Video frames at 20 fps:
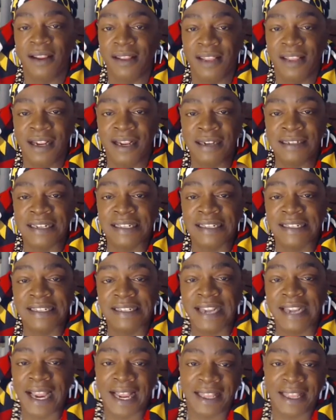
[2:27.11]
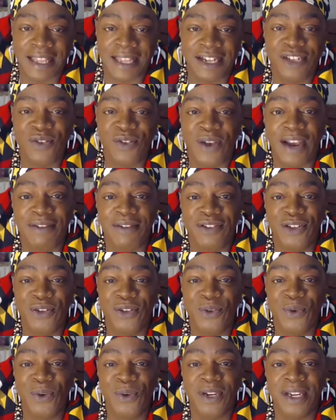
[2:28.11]
There's a saying that you have
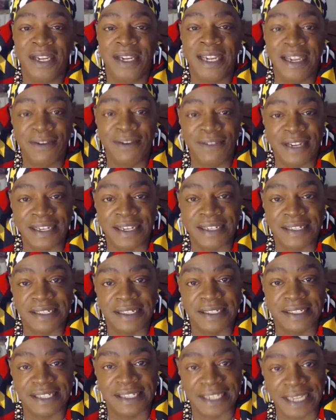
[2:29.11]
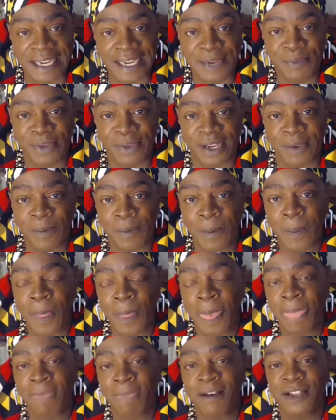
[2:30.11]
to give it to keep it.
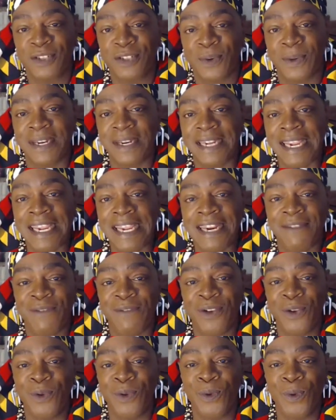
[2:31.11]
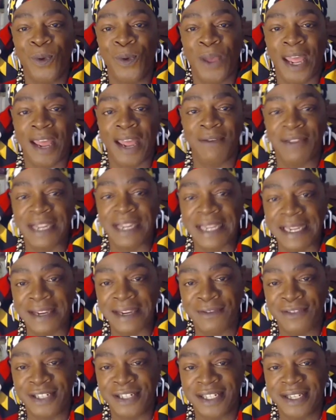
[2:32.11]
So indeed, if you have a
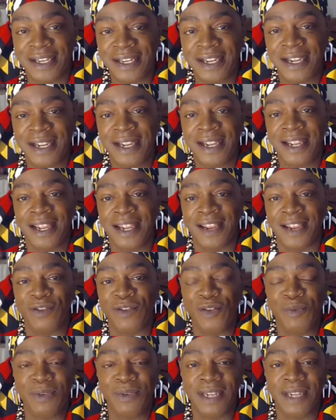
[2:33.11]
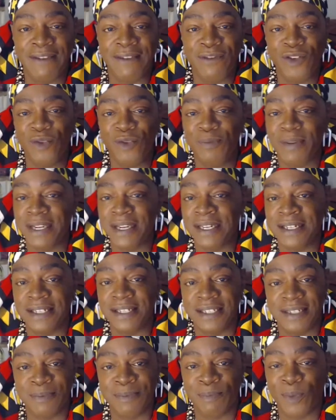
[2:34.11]
gift, if you believe you've
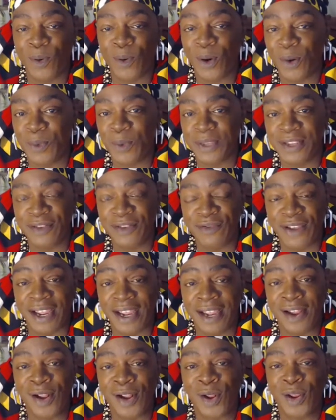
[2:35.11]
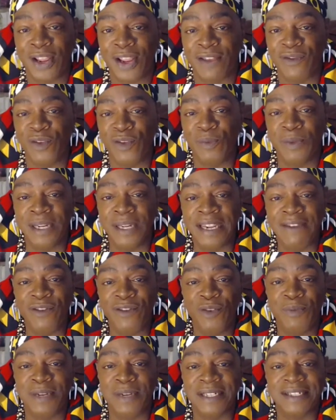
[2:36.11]
been born with a veil, if you believe
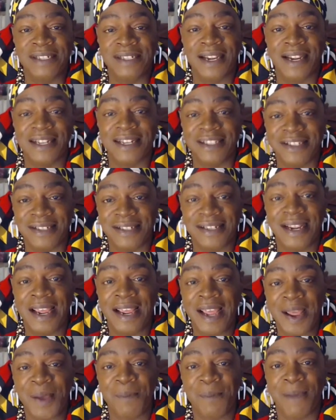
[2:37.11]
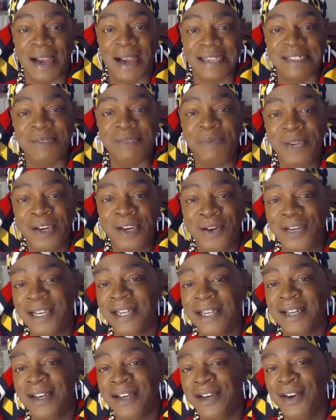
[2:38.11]
you've been touched by
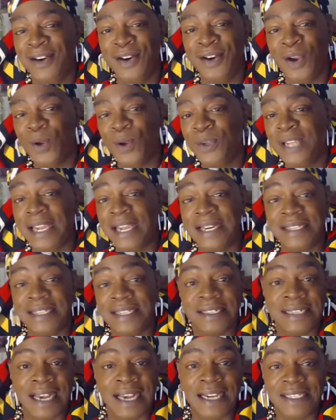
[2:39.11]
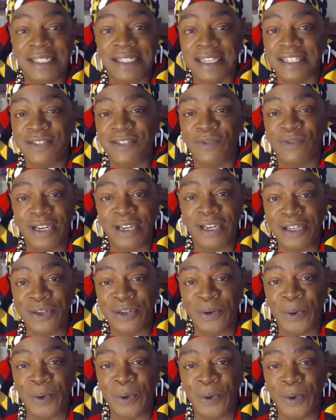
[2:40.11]
spirit, note that it's not just for
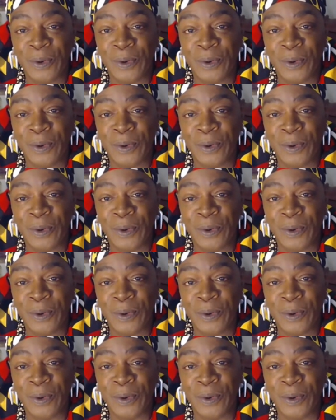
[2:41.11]
you.